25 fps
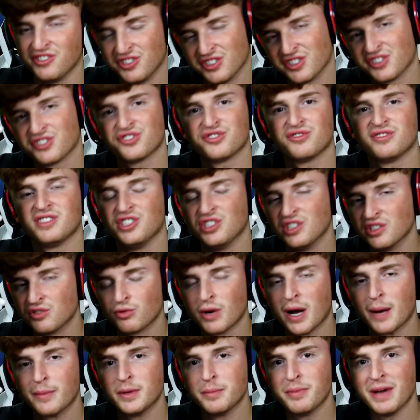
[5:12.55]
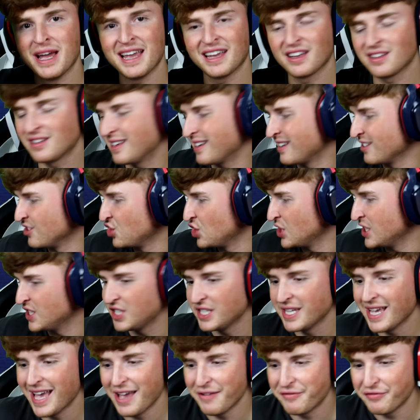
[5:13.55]
He just robbed a bank like in
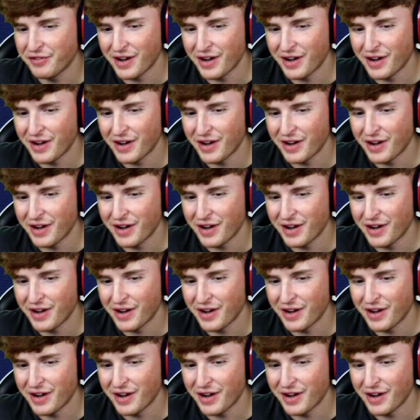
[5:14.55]
GTA